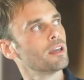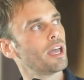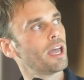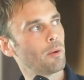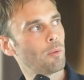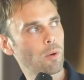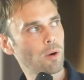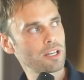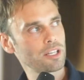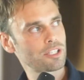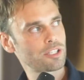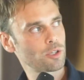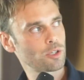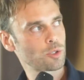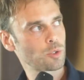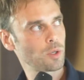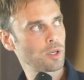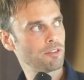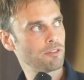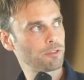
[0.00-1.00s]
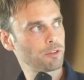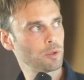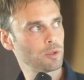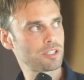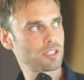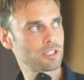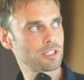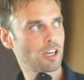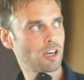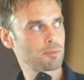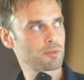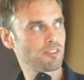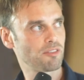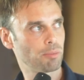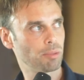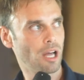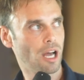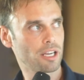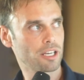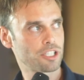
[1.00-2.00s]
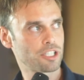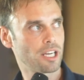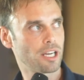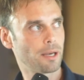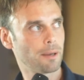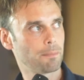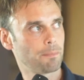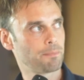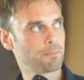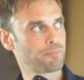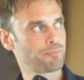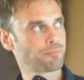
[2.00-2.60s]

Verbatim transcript: And what is social influence in terms of blockchain?